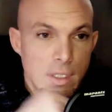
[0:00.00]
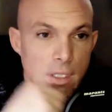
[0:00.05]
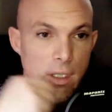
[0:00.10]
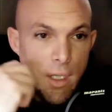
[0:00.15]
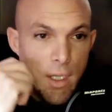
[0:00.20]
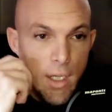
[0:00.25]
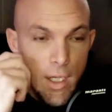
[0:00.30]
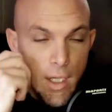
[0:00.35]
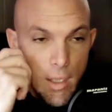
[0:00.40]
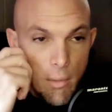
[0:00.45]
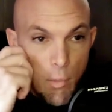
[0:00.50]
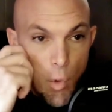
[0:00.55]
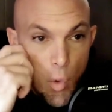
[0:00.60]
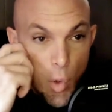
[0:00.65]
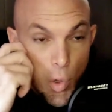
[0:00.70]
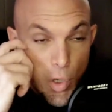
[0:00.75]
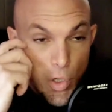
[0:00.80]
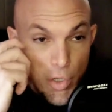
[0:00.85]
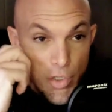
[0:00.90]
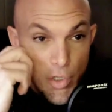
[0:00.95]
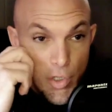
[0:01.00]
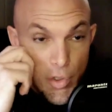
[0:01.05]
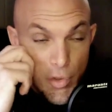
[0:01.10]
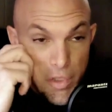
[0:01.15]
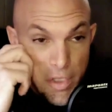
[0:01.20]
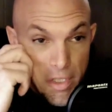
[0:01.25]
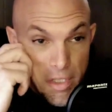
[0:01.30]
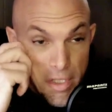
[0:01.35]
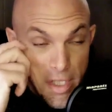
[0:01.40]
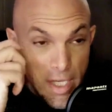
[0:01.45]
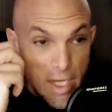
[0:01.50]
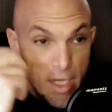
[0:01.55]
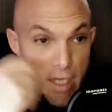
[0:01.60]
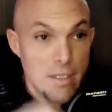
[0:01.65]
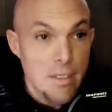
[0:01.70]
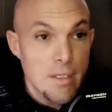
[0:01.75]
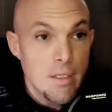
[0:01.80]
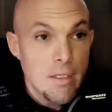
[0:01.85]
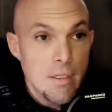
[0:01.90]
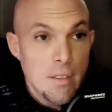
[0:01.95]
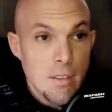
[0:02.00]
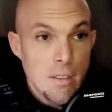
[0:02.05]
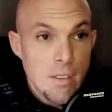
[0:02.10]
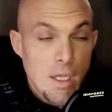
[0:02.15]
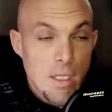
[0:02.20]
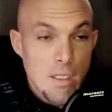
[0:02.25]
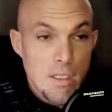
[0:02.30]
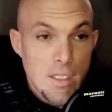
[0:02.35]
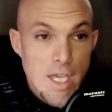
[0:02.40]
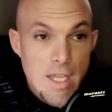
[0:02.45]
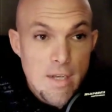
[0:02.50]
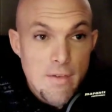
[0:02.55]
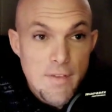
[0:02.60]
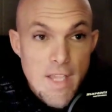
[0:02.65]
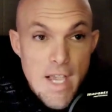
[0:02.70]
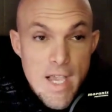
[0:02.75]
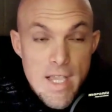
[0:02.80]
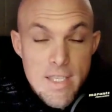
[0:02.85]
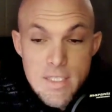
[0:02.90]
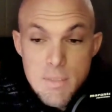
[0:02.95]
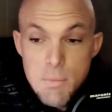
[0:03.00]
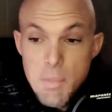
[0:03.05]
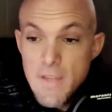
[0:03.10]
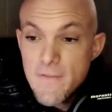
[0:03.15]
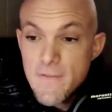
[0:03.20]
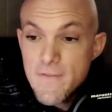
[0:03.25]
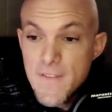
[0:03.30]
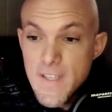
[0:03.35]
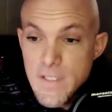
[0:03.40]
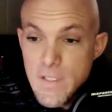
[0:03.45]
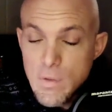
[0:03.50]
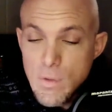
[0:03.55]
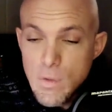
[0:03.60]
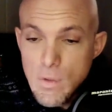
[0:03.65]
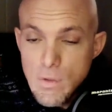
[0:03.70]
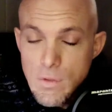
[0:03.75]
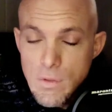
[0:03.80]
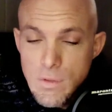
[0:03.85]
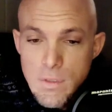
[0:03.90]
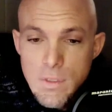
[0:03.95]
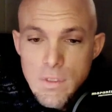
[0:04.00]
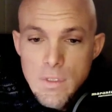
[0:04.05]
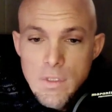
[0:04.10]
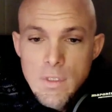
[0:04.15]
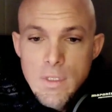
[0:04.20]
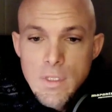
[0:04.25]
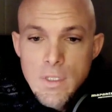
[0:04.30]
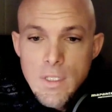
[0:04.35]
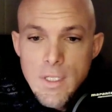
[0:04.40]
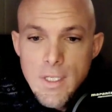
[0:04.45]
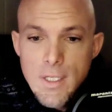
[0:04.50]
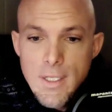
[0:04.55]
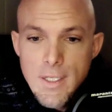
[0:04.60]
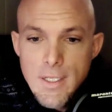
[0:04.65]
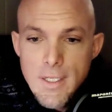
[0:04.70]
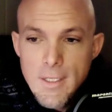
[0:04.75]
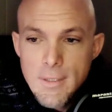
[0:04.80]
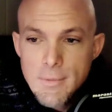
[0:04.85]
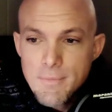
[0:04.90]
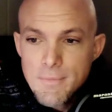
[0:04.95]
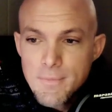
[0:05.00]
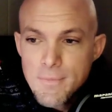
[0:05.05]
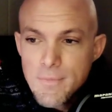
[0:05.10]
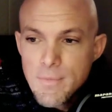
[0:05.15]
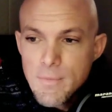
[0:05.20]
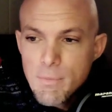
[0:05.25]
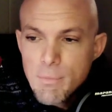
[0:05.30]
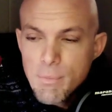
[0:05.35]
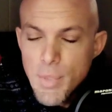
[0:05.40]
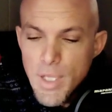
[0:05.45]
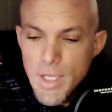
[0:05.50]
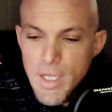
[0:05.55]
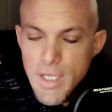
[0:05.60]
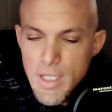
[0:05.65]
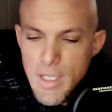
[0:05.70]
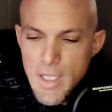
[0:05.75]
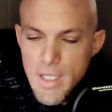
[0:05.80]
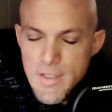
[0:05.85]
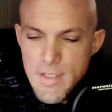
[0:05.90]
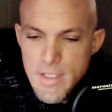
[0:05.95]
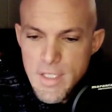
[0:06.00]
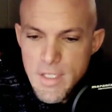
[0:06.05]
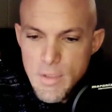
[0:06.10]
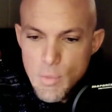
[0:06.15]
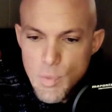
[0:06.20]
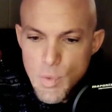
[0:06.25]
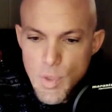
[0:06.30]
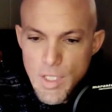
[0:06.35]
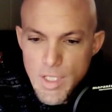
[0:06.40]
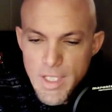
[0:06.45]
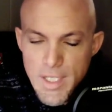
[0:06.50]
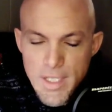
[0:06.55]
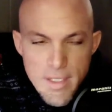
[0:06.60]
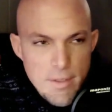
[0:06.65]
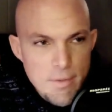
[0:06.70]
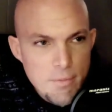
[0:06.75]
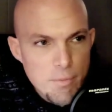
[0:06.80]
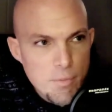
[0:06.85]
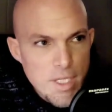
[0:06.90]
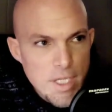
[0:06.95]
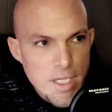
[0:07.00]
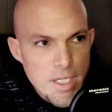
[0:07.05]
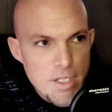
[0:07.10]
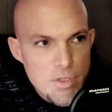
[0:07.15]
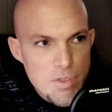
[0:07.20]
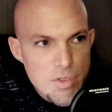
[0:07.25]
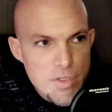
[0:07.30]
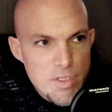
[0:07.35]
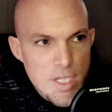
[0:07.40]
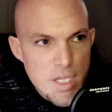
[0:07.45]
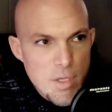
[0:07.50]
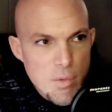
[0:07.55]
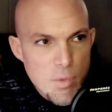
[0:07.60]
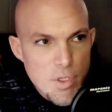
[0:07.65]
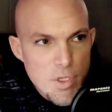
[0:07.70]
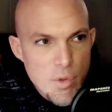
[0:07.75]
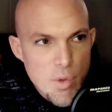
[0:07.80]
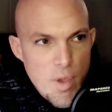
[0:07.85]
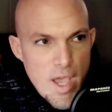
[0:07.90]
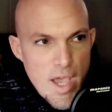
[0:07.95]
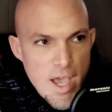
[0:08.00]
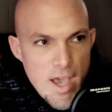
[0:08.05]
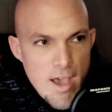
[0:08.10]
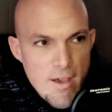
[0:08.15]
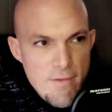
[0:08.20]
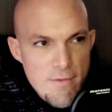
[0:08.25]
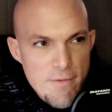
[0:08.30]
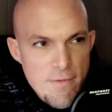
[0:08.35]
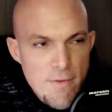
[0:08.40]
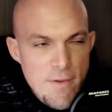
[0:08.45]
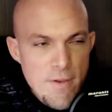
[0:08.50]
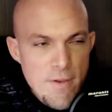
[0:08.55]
or you need a lot of guys to be physical. But it's really interesting when you have